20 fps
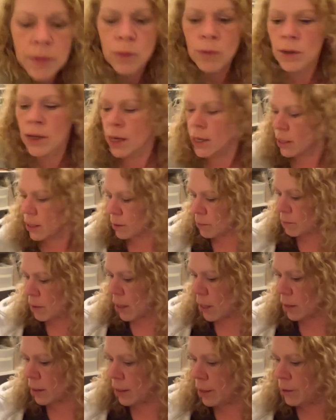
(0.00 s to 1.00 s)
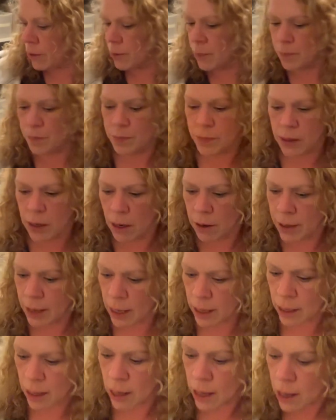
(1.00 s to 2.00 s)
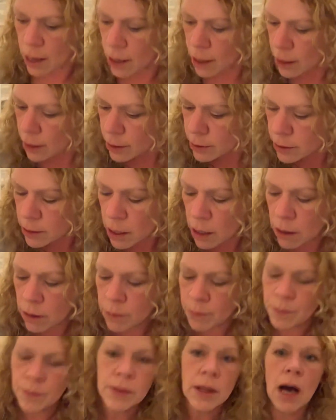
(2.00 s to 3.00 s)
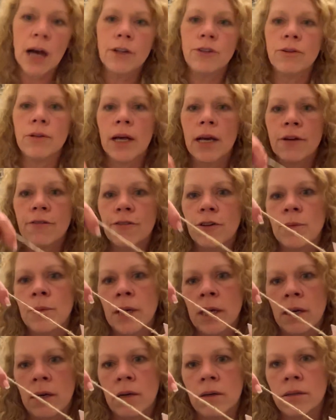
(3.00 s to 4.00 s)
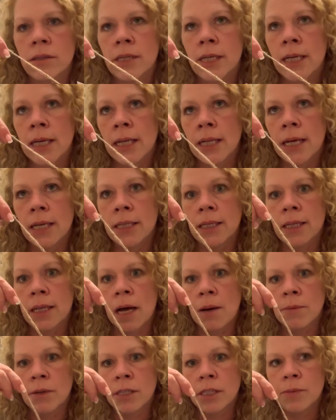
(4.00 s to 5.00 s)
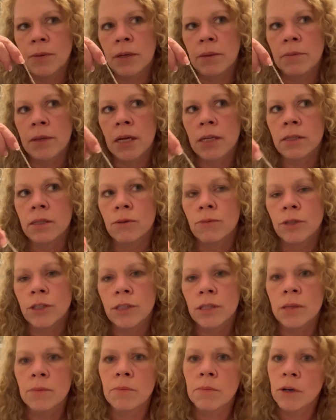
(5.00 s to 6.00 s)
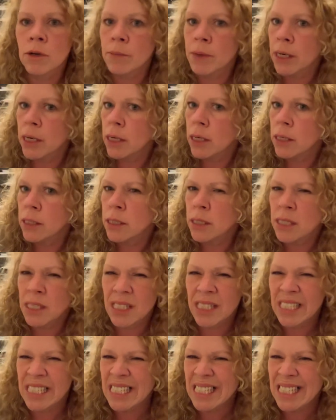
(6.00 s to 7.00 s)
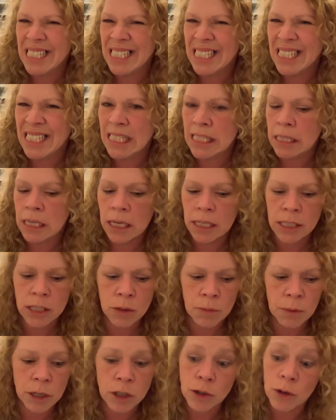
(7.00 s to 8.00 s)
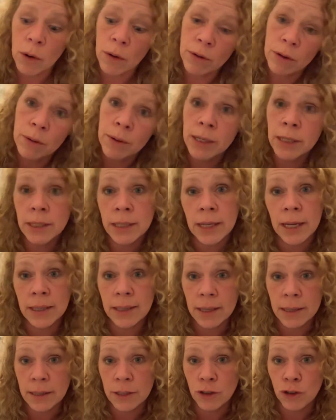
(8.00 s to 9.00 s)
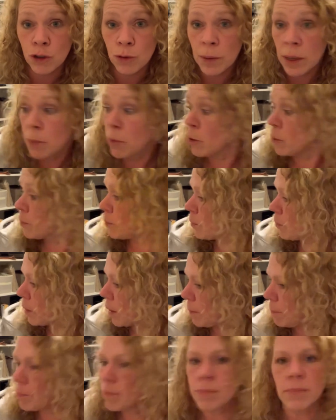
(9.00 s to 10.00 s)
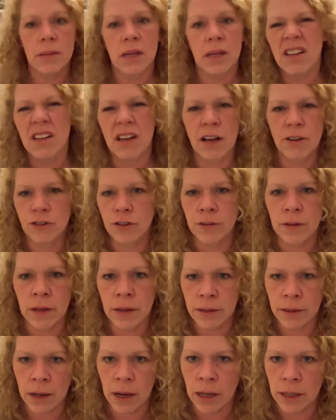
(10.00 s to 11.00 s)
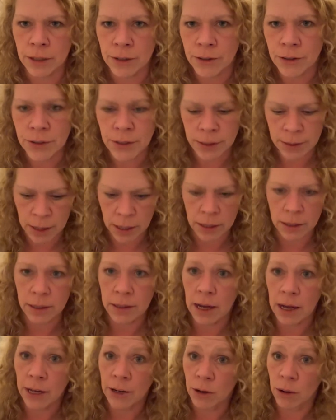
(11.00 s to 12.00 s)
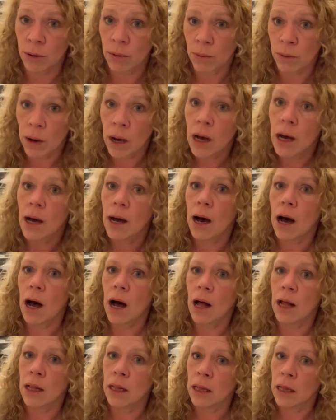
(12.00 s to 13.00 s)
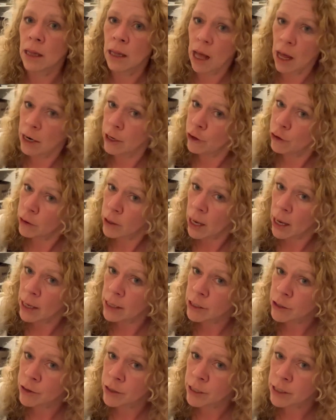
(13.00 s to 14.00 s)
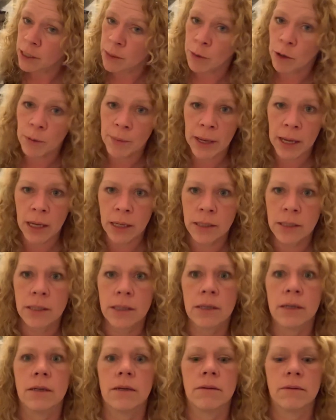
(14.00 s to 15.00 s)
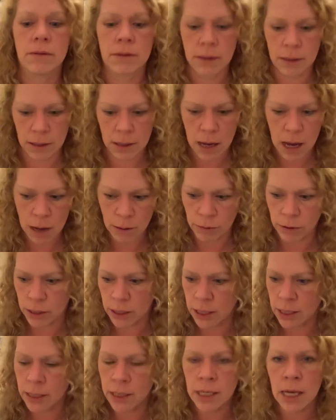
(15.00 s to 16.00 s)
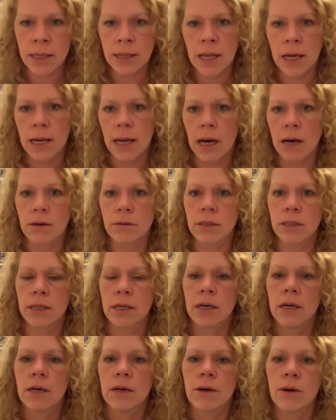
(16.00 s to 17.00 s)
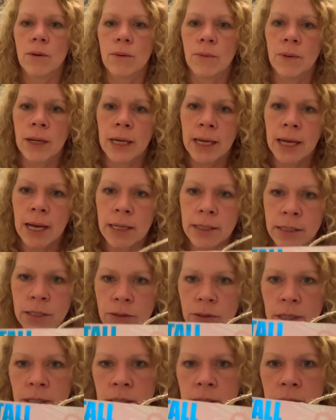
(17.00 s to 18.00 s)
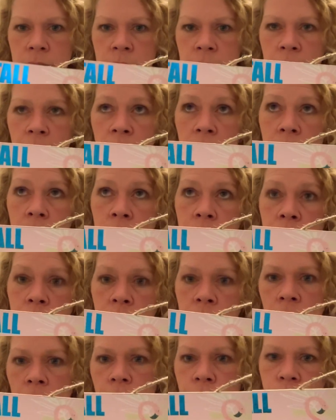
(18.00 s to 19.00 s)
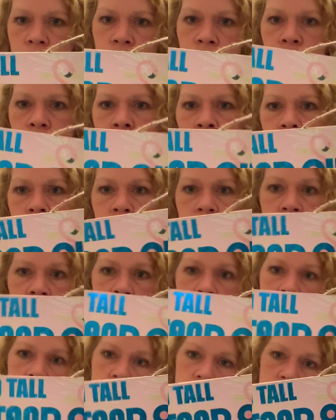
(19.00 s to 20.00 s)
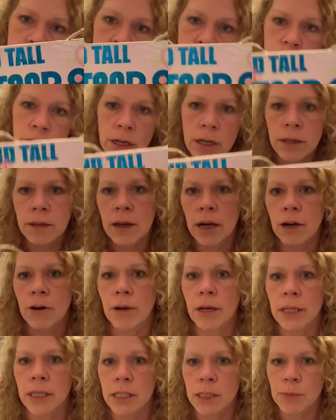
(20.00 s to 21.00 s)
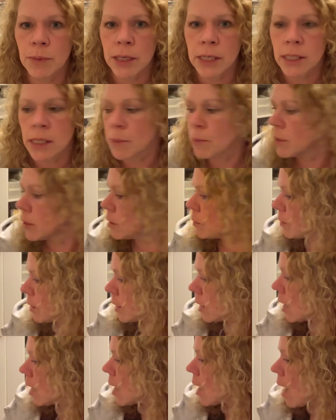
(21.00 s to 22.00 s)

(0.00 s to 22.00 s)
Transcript: We'll hang him back later. Okay. So I do like flamingos and I like the llamas, but I'm not so into the mermaids. Not so much, although I did get that tissue paper, but I just like the colors. And I know a lot of you guys are into the mermaids, so I will send that out when I can. So this is gonna hang in my craft room. I'm trying to decorate this place up a little bit.